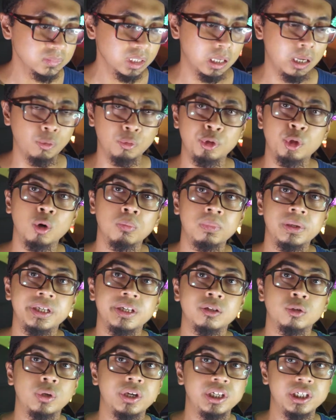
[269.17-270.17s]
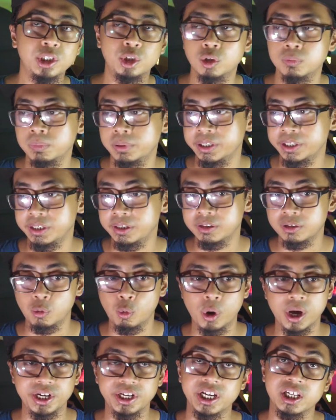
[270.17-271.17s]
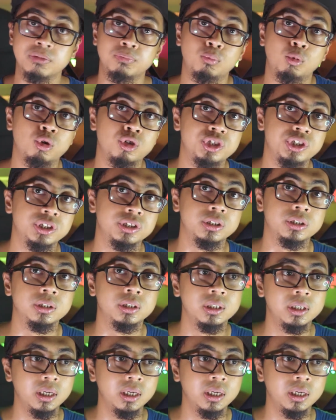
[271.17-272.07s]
outdoor place to an indoor place where the exposure